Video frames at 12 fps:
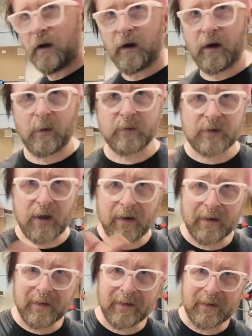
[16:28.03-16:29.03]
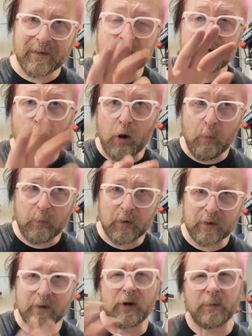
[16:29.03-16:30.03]
I'm starting the top.
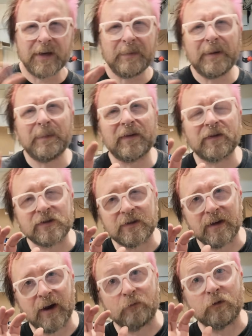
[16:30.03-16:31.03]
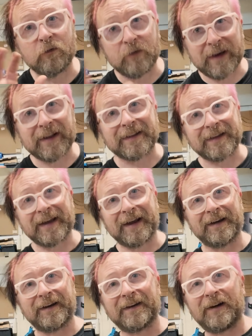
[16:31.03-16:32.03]
The top's going to be a bit of a reveal at the end.